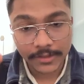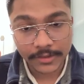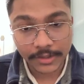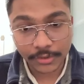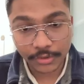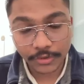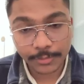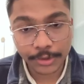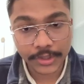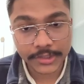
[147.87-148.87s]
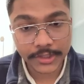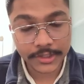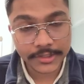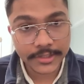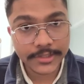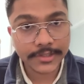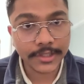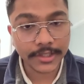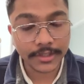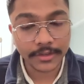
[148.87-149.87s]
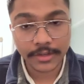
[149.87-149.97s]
the role of production engineers kick in.